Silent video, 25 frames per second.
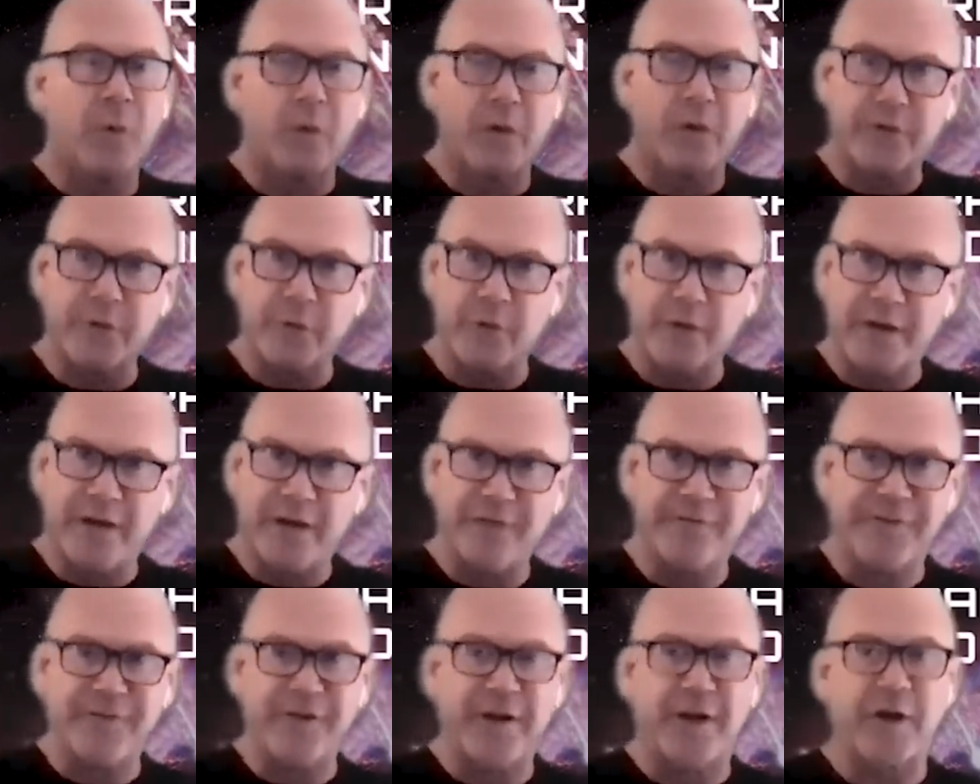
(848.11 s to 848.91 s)
We're doing
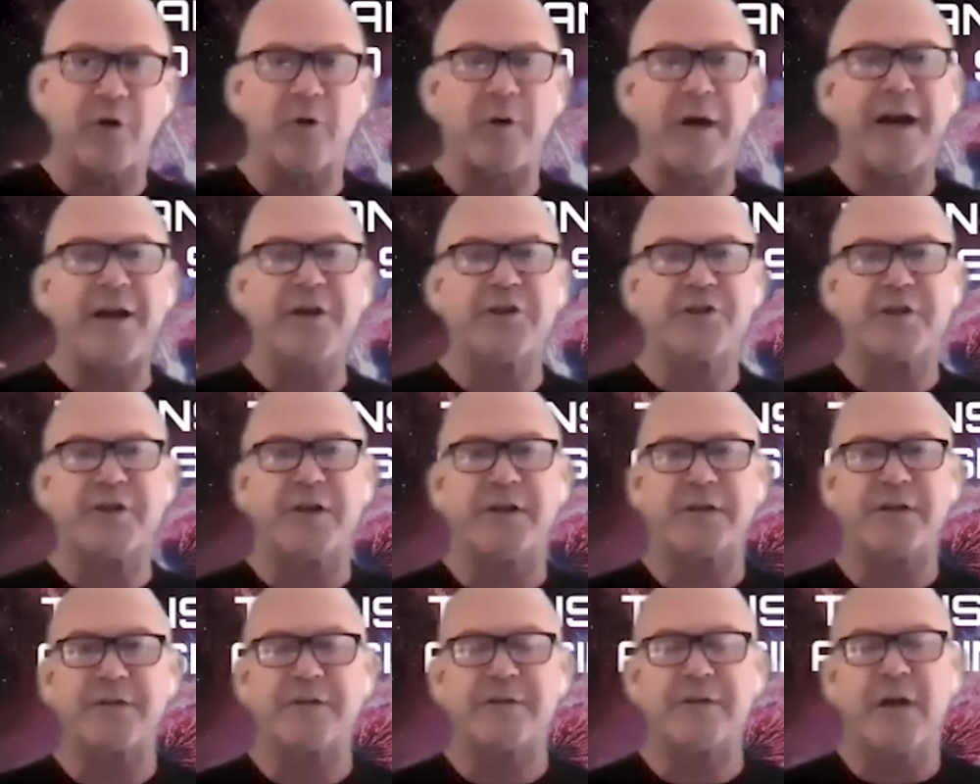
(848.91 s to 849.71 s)

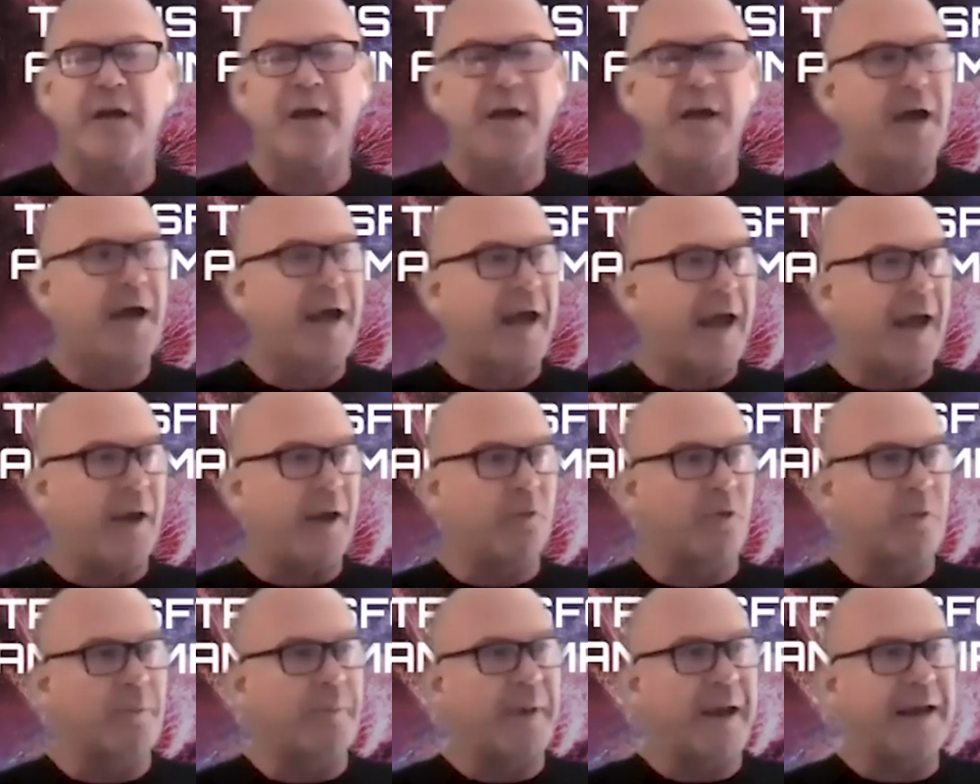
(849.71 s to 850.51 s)
configurations,
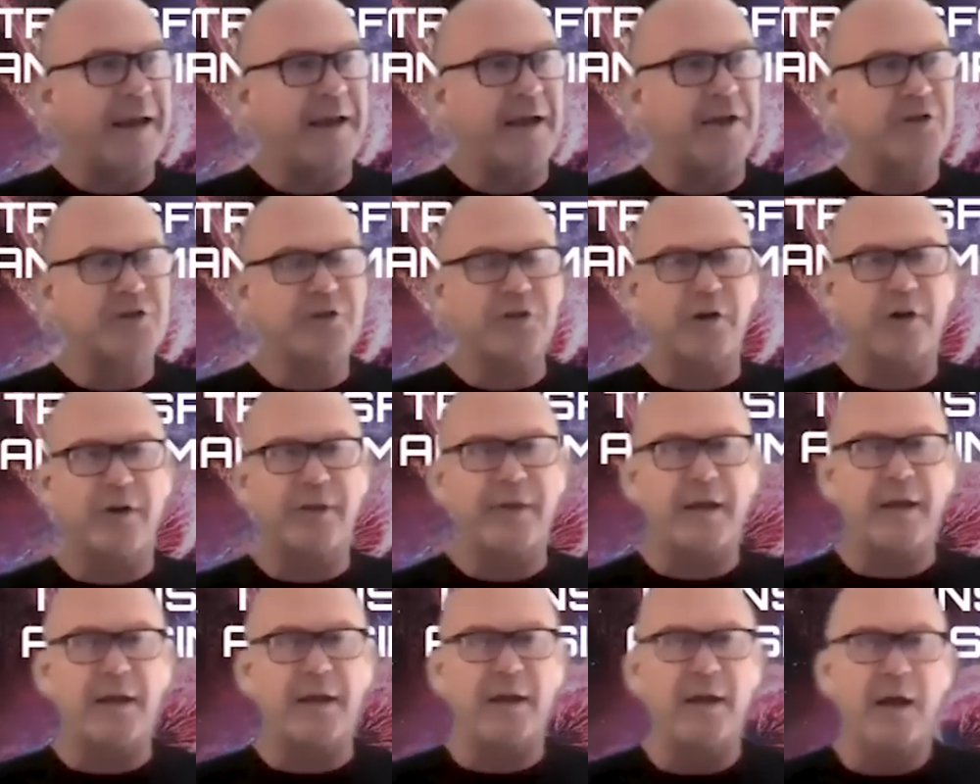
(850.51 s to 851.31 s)
and we're making
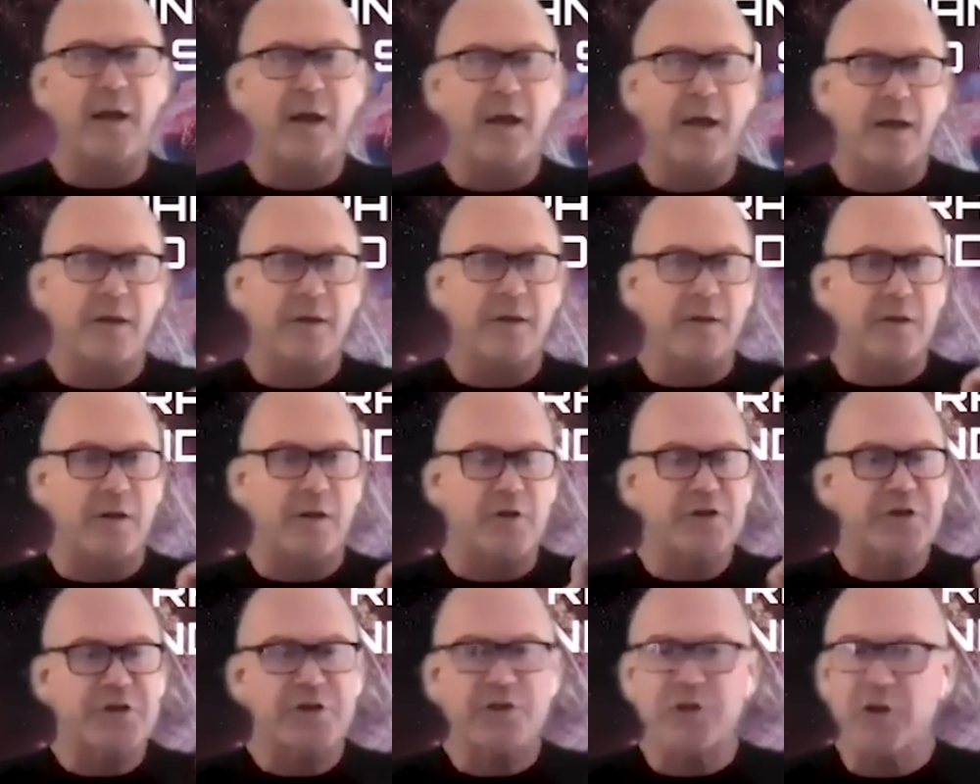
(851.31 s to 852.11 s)
sure that
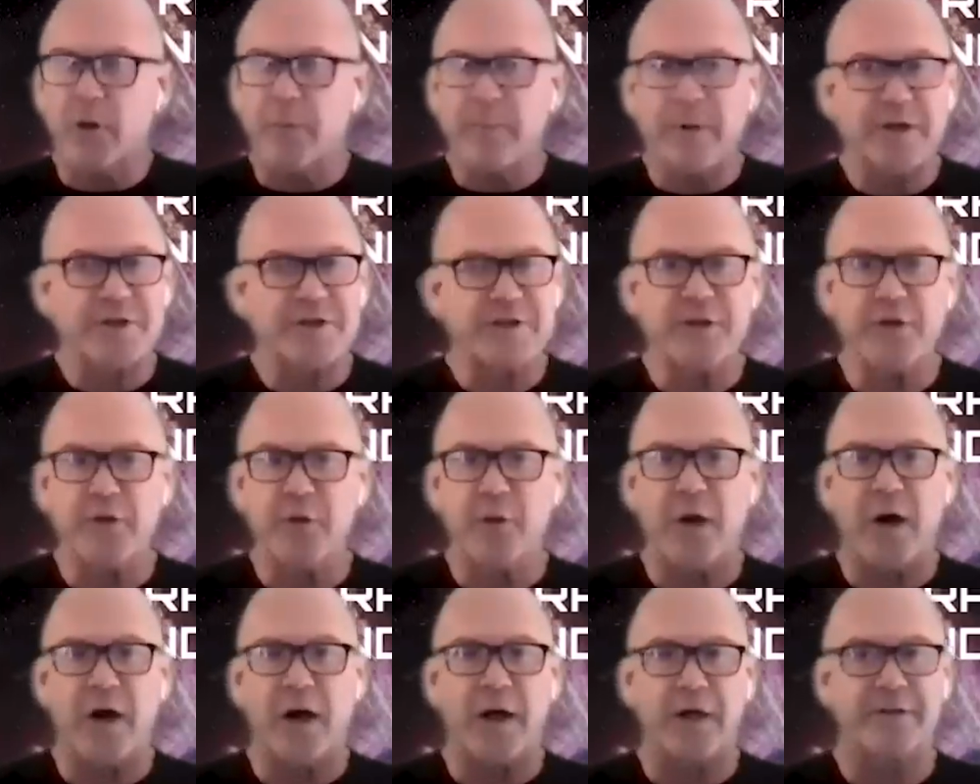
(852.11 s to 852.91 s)
there's so much
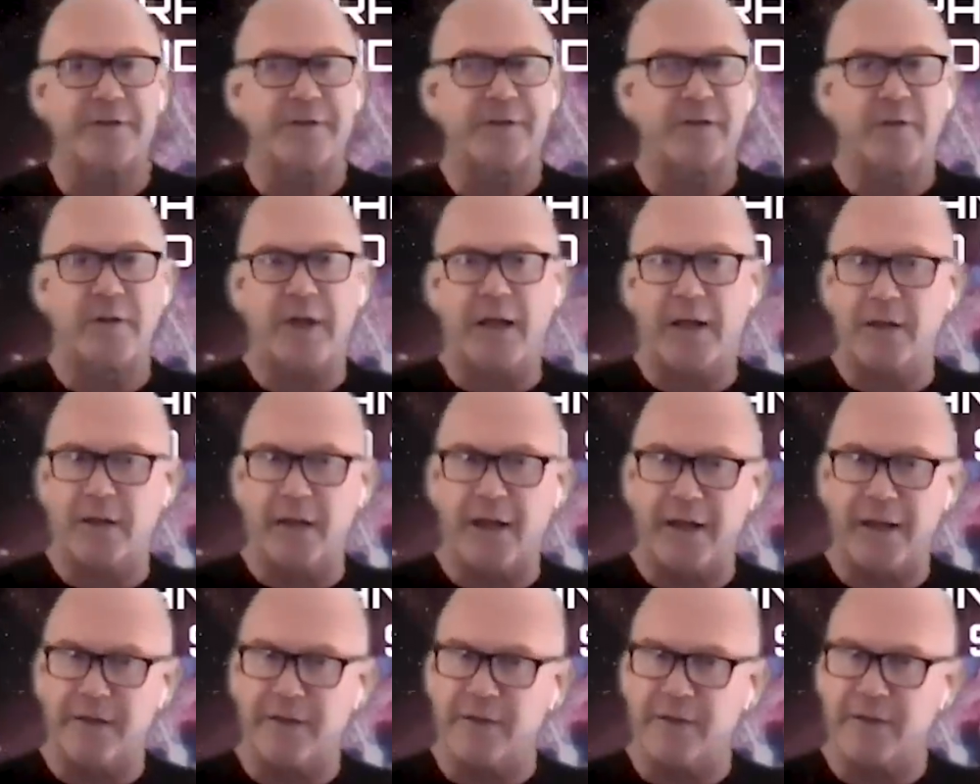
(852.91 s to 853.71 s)
nuance in
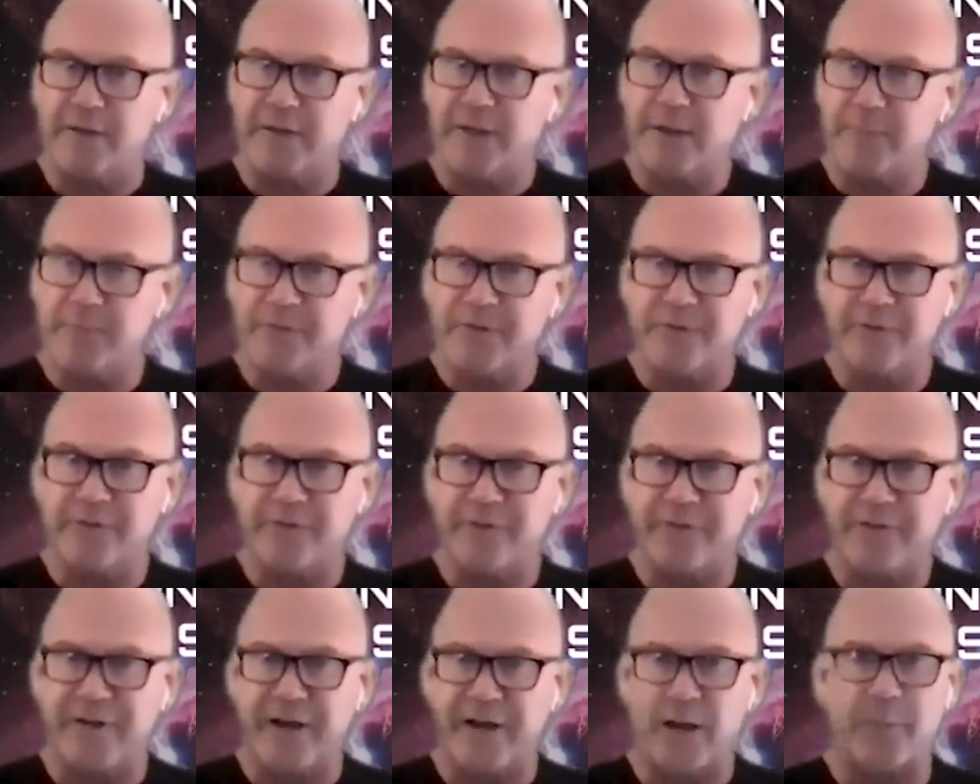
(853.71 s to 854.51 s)
like the teams of
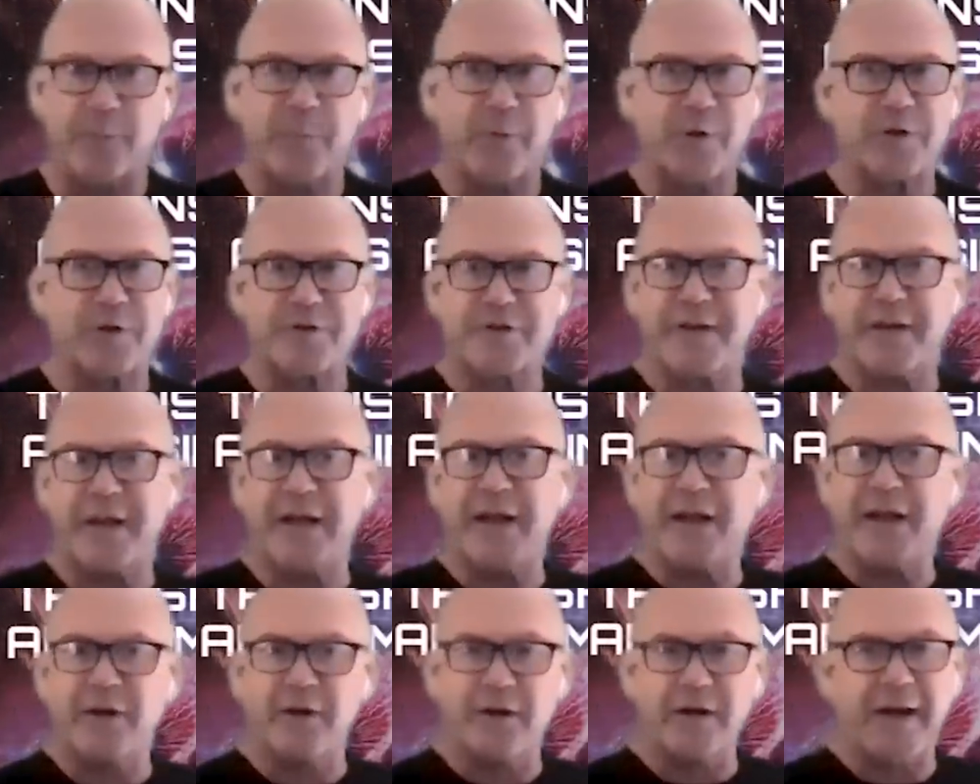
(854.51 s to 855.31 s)
developers,
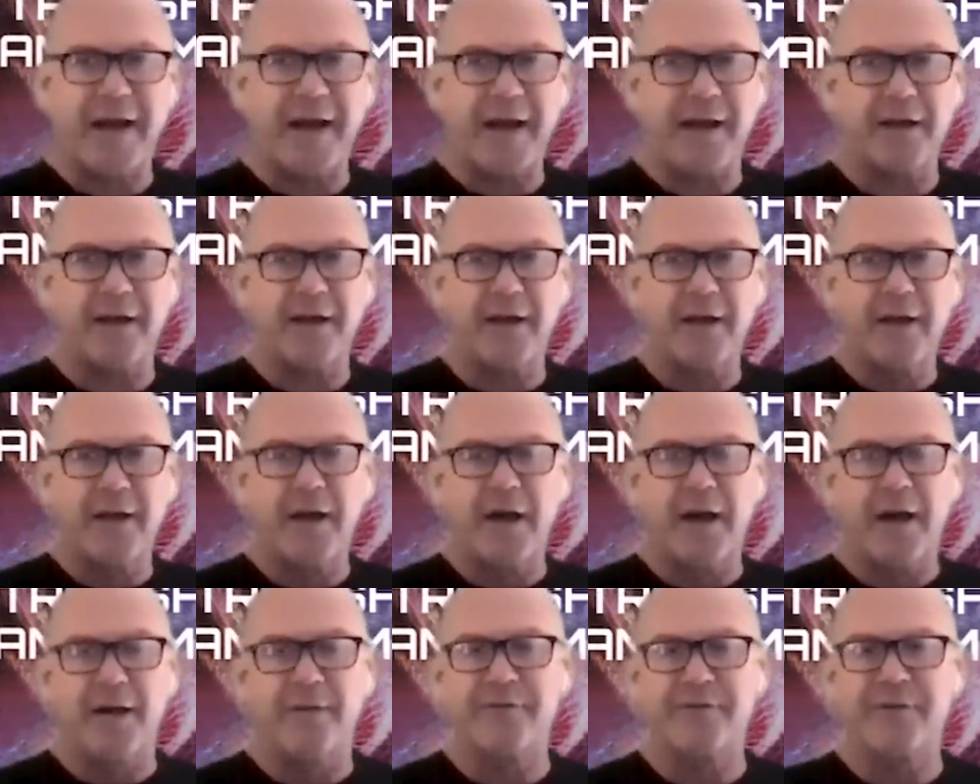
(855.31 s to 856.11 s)
the internet
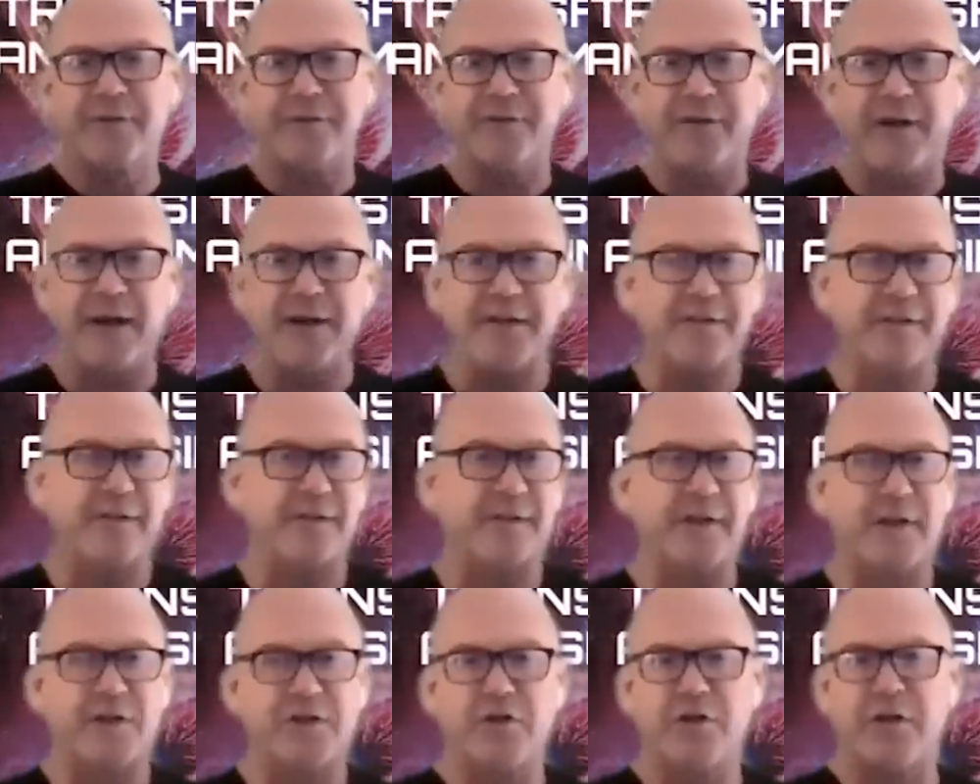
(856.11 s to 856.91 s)
of
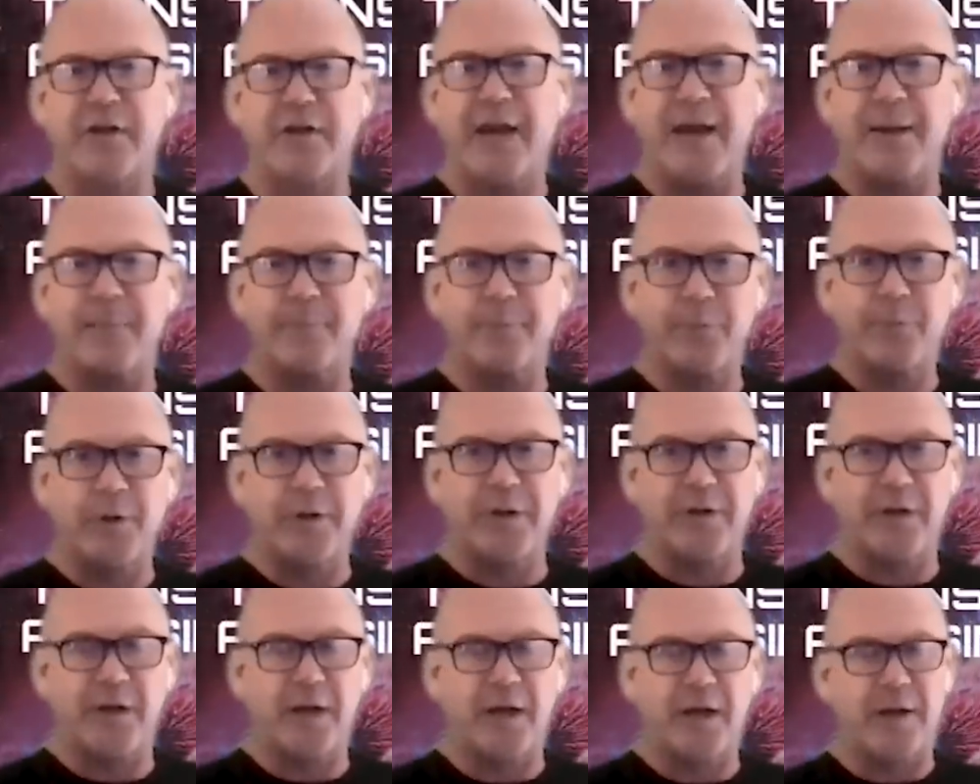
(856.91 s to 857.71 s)
devices that you can't
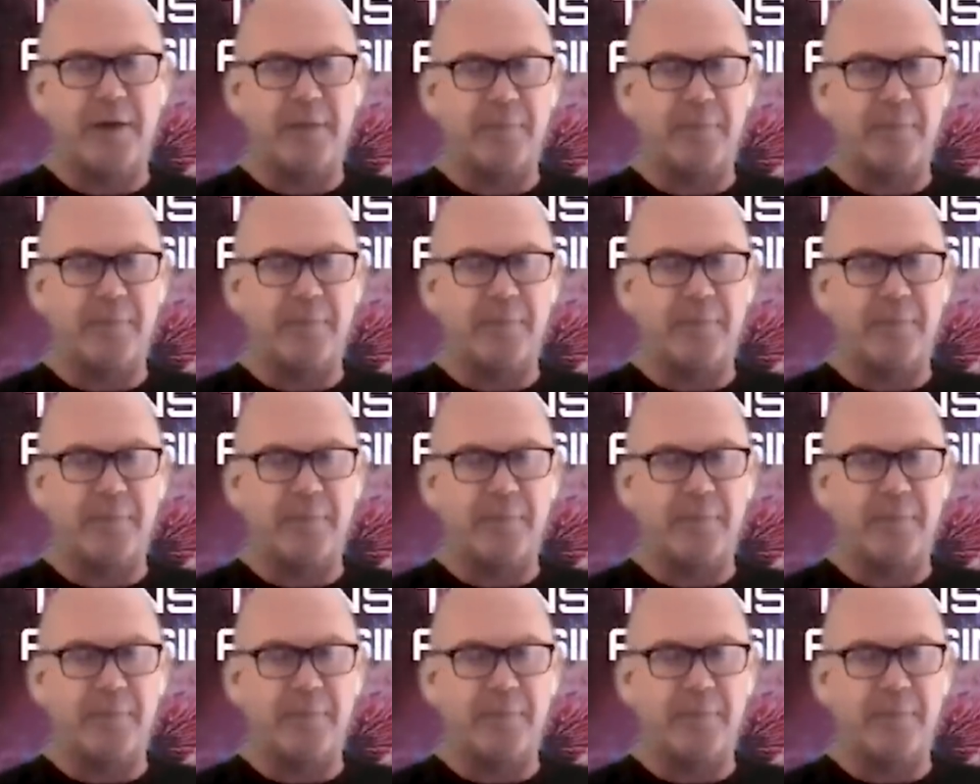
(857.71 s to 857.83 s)
put